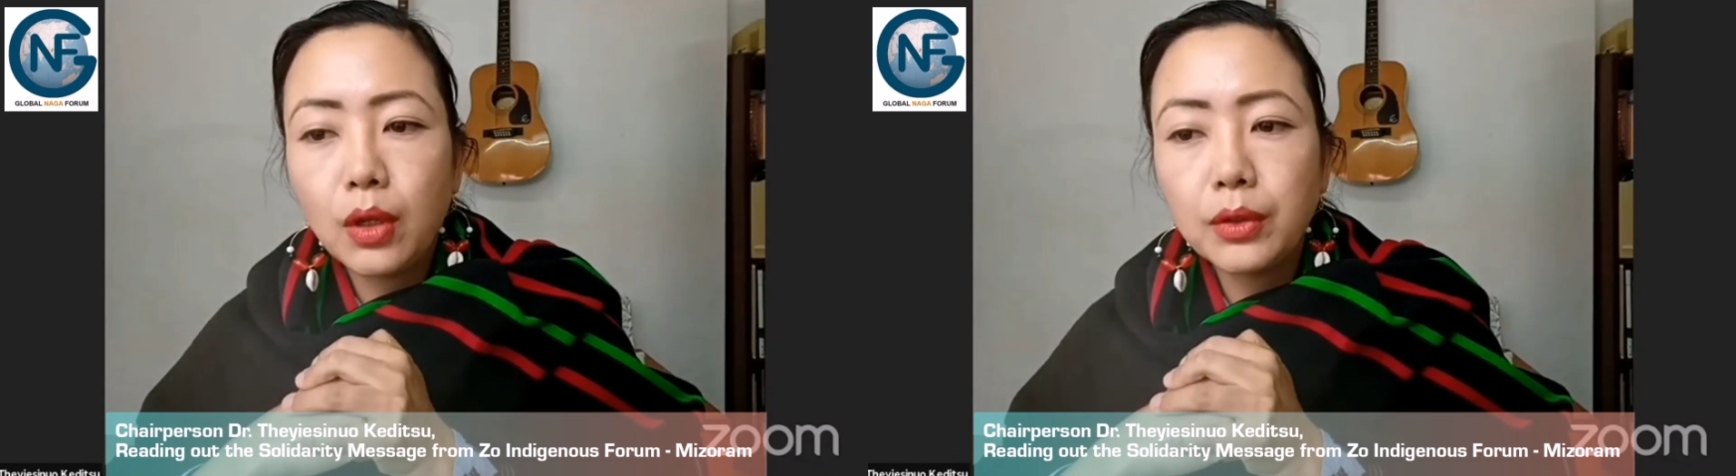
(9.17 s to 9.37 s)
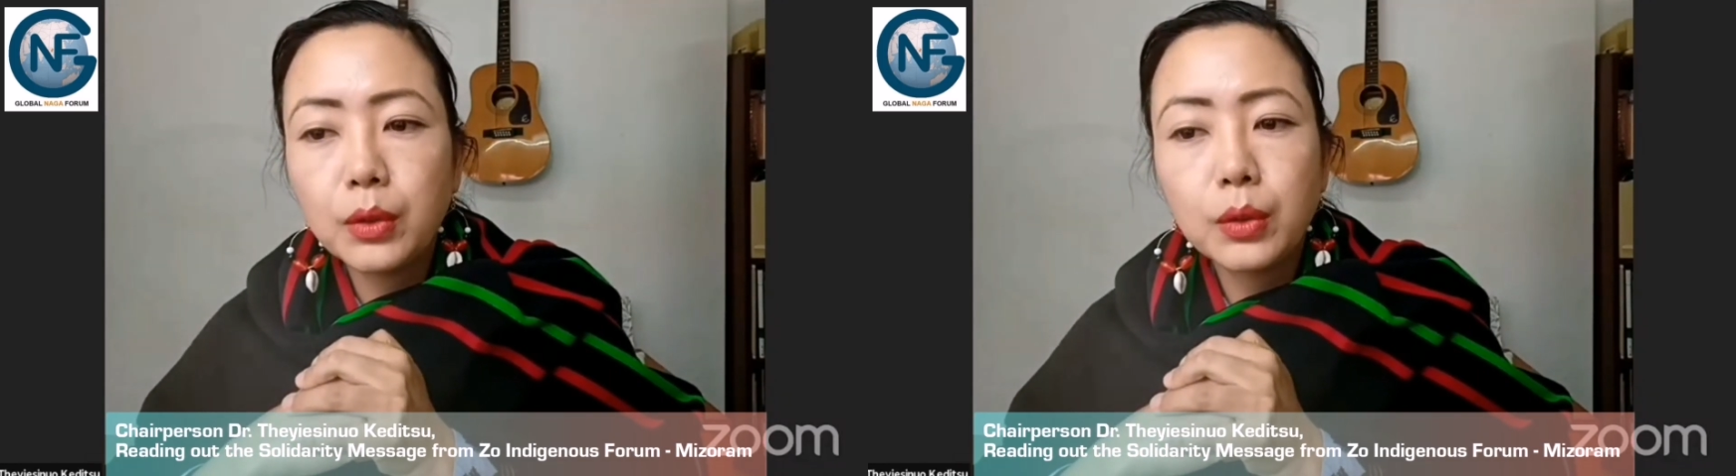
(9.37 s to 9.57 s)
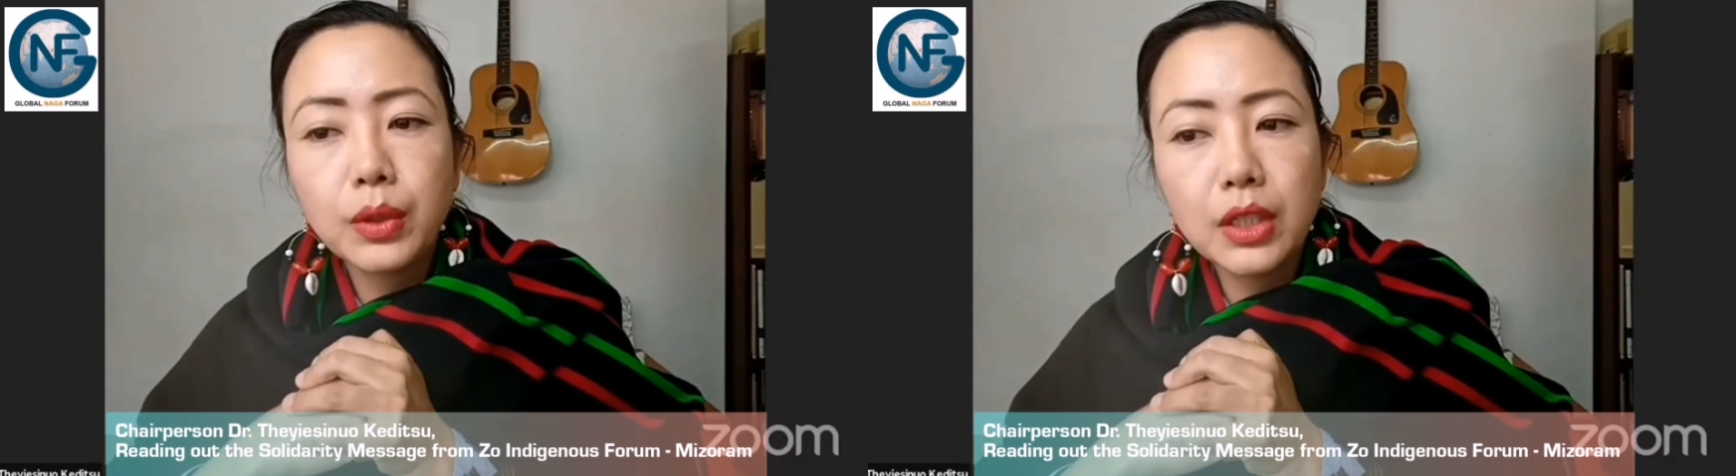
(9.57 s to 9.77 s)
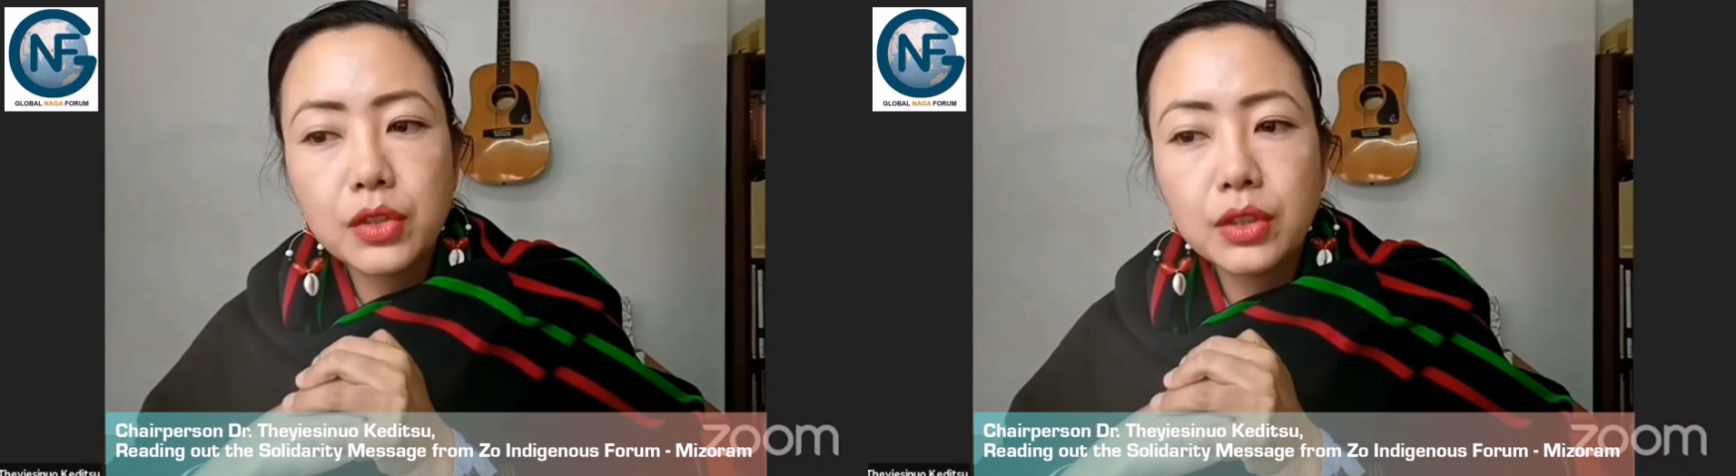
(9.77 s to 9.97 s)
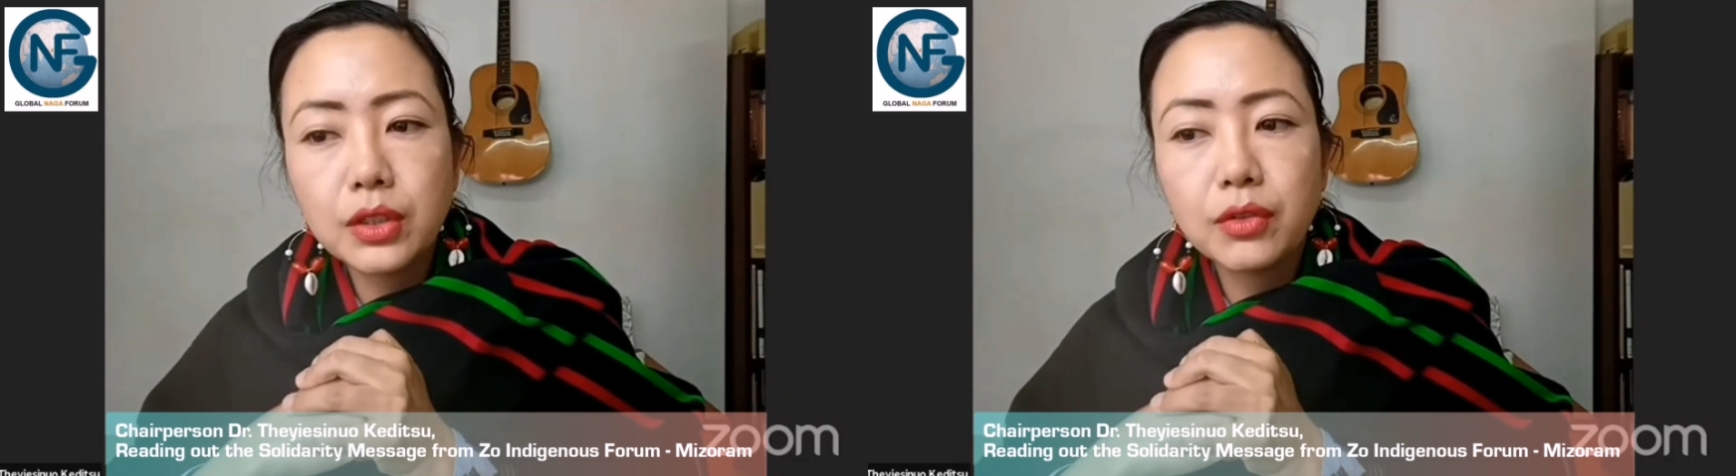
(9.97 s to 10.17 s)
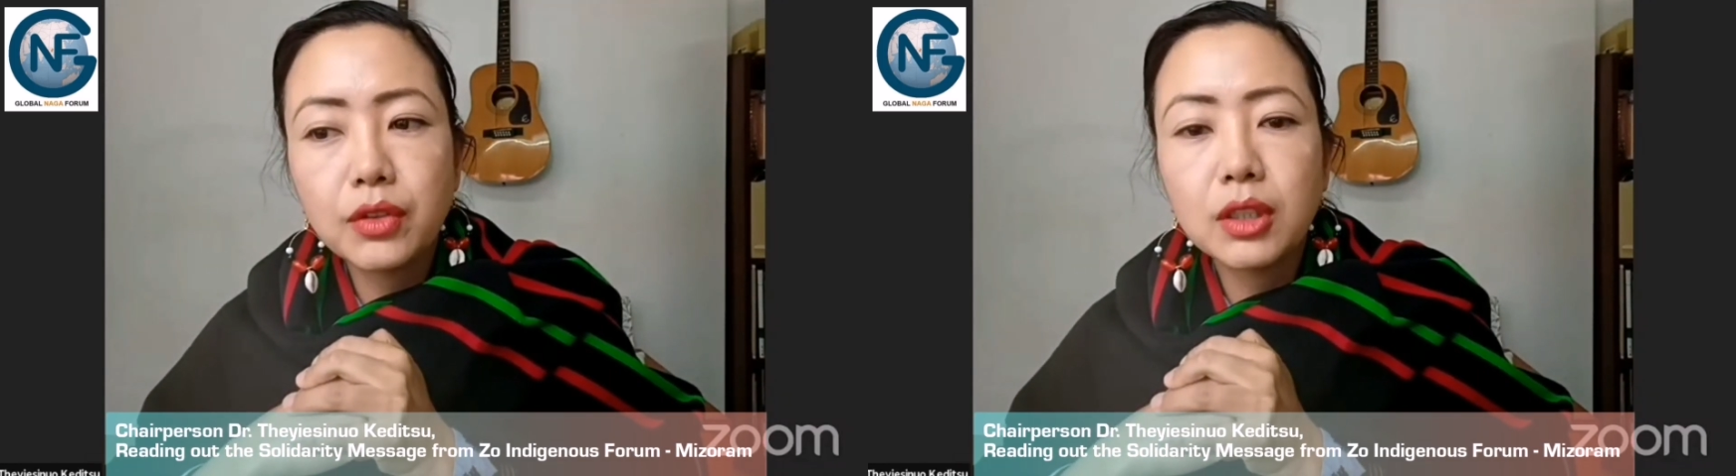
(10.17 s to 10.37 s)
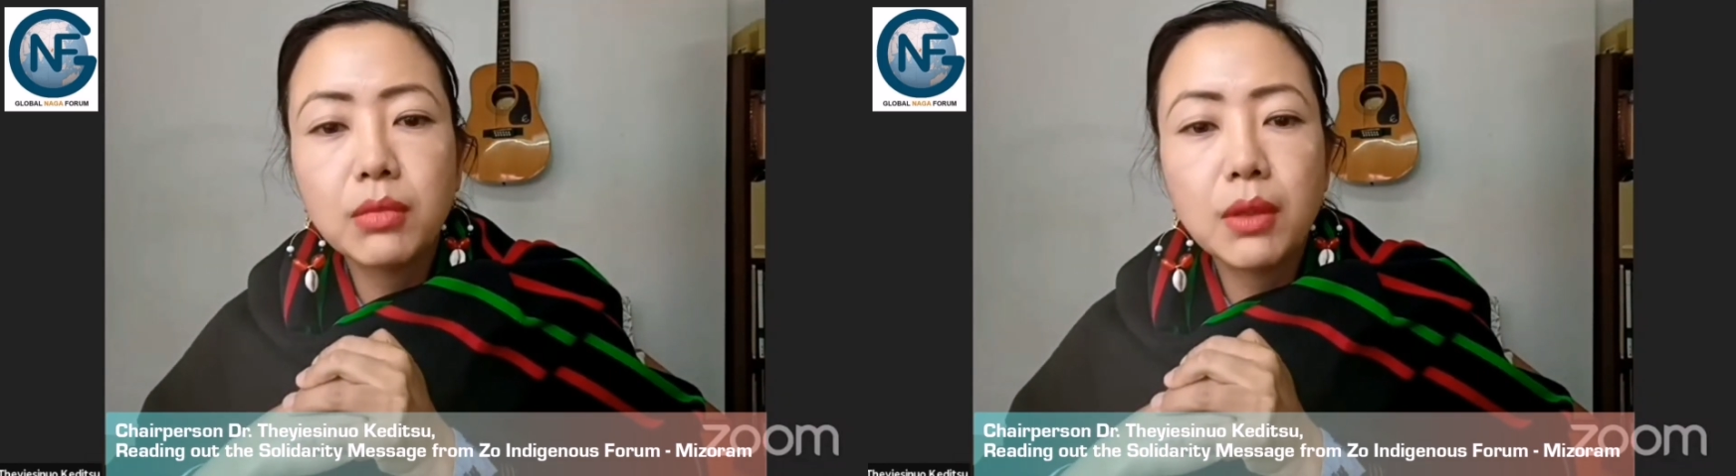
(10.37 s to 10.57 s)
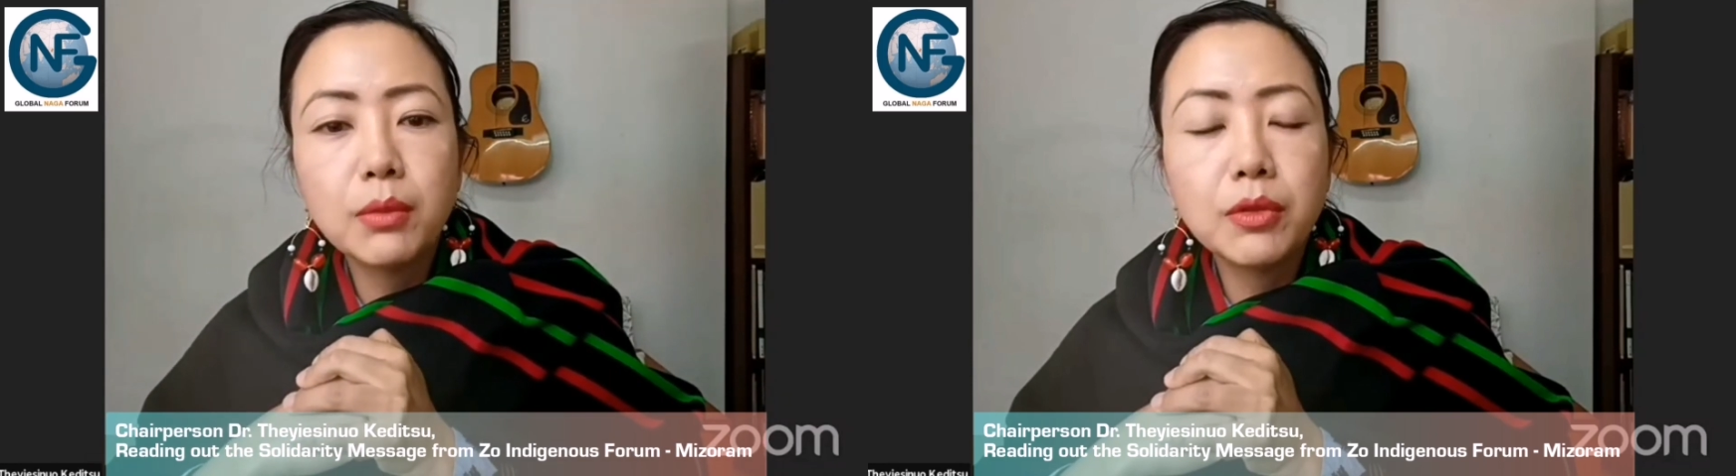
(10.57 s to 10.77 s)
on the occasion of the
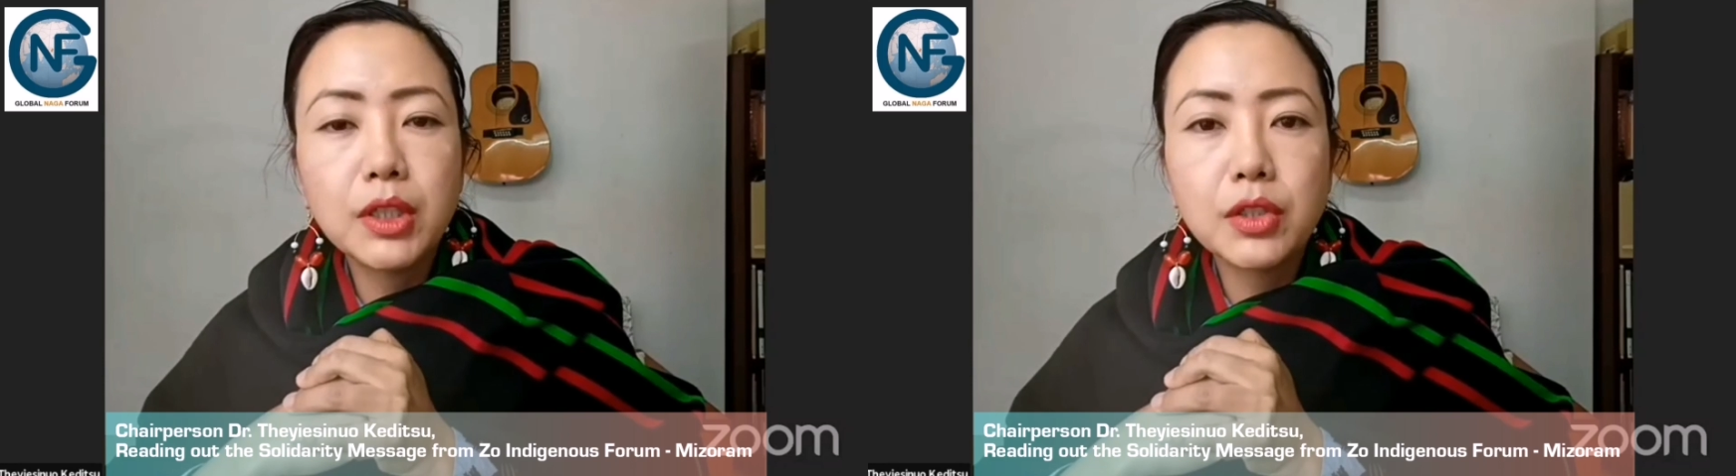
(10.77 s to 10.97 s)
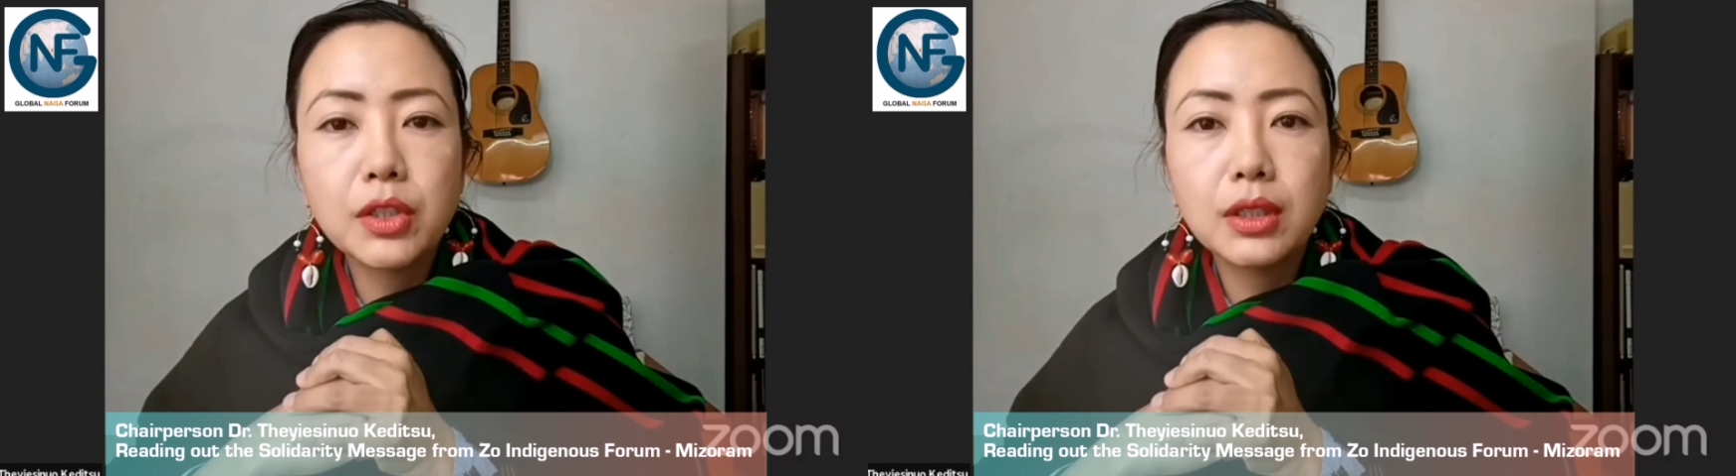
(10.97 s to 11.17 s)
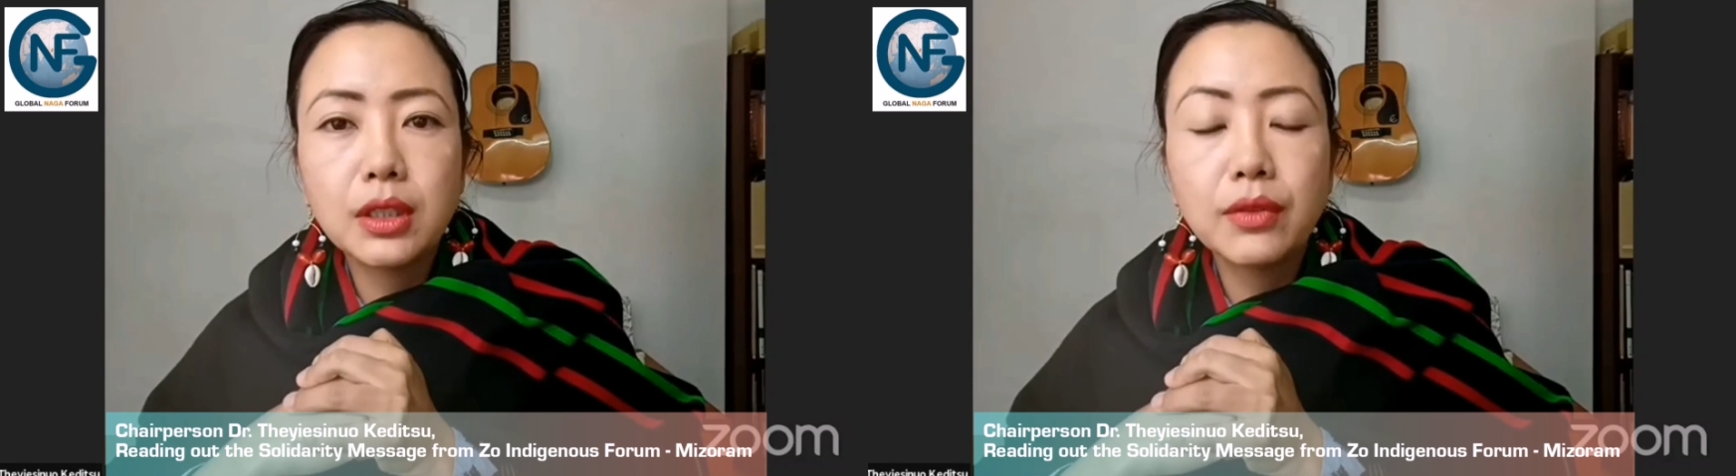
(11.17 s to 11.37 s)
commemoration